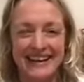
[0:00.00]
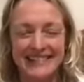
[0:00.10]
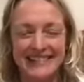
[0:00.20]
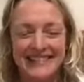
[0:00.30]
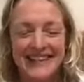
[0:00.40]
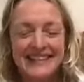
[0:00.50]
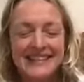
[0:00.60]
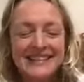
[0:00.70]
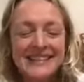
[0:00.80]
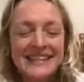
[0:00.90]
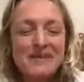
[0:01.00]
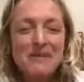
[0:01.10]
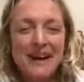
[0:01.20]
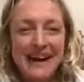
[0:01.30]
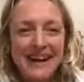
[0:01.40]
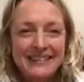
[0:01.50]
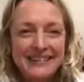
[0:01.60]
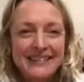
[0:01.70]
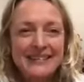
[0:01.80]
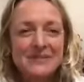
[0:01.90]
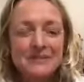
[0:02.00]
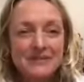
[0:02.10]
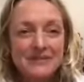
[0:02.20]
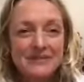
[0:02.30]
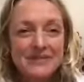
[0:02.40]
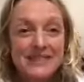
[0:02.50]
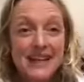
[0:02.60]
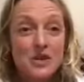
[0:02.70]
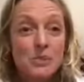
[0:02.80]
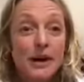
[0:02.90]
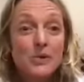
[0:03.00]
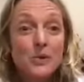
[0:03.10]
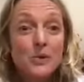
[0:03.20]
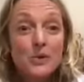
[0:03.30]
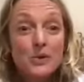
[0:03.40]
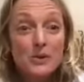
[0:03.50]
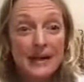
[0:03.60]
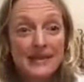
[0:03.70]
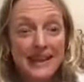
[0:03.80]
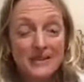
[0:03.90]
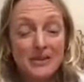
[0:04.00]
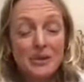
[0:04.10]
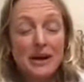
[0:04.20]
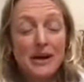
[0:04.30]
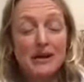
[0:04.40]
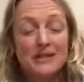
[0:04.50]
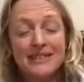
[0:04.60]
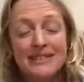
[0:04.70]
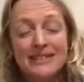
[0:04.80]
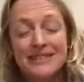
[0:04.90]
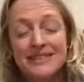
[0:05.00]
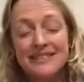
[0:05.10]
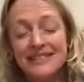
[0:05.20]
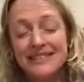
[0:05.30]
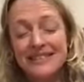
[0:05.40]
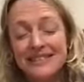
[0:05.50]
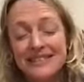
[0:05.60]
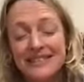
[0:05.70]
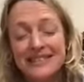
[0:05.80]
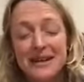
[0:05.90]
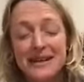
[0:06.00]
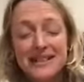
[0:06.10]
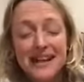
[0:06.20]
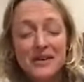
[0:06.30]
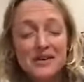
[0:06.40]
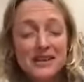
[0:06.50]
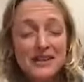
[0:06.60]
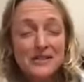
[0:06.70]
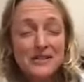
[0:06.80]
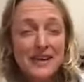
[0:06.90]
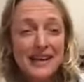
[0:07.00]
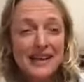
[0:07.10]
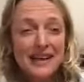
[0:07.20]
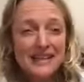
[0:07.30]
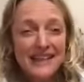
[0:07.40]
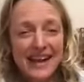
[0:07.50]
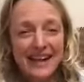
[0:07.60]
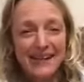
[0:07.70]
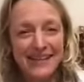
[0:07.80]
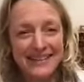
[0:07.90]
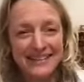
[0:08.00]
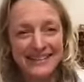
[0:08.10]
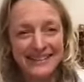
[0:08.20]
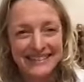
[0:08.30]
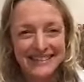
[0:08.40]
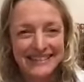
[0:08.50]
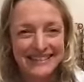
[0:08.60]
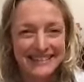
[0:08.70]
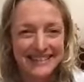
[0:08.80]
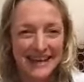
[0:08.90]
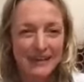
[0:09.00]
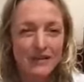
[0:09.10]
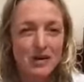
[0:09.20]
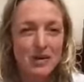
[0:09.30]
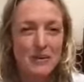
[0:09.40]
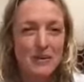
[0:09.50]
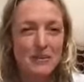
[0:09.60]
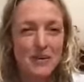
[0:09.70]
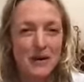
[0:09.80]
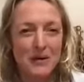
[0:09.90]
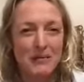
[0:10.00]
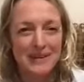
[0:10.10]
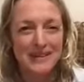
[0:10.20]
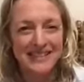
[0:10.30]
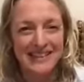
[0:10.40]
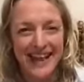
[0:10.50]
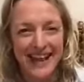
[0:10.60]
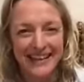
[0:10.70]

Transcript: Take a deep breath. Send your breath all the way down into your pelvis. And as you exhale, just feel into that area. Have you got a bit more openness then?